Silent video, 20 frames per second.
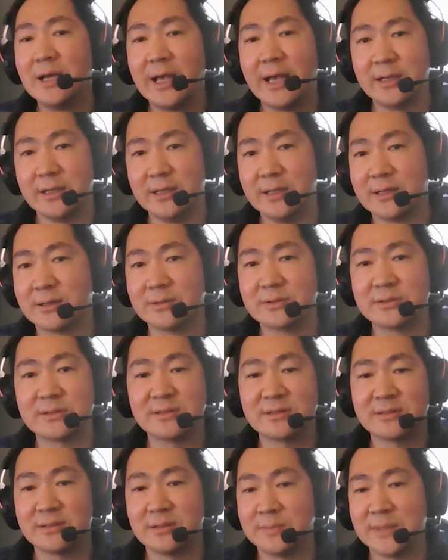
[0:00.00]
and
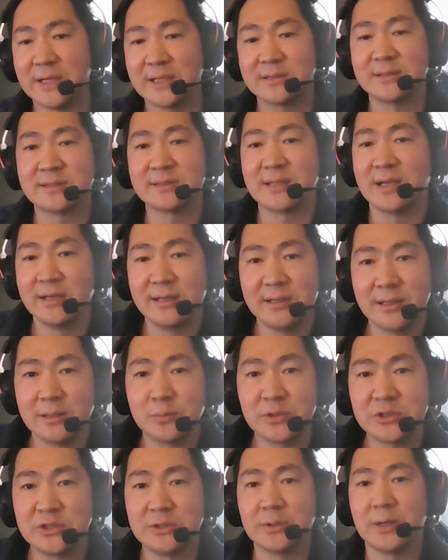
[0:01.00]
ecosystem and society in
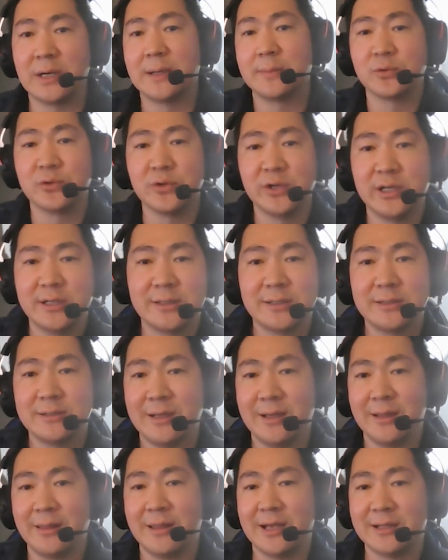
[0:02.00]
which you operate.
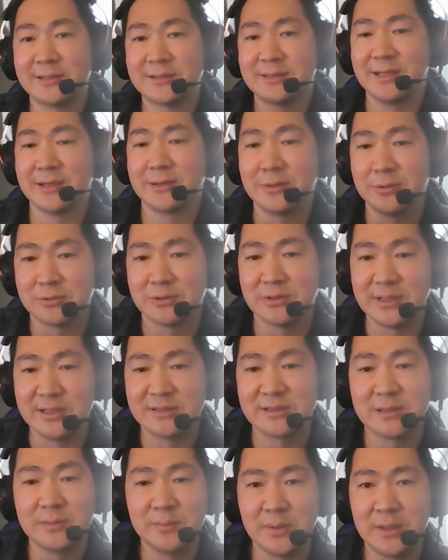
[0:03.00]
And that stakeholder
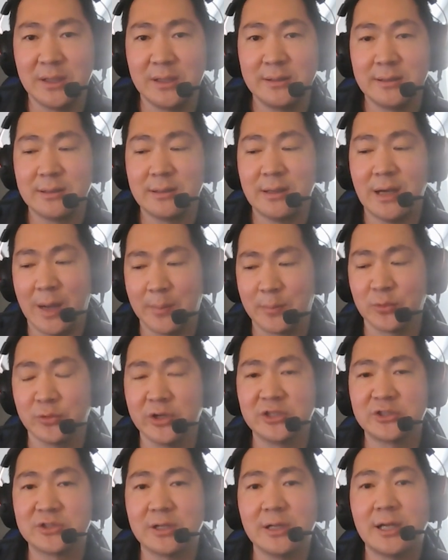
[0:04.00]
needs to be
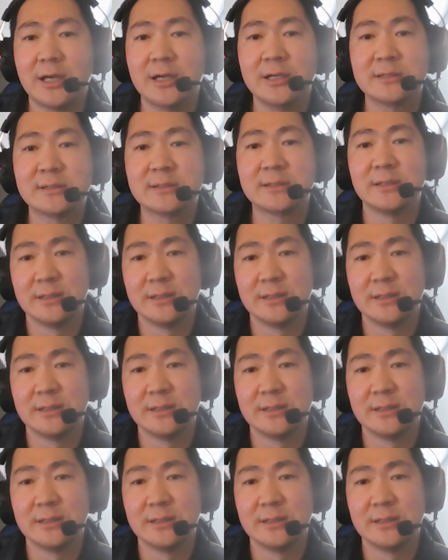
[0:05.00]
operationalized.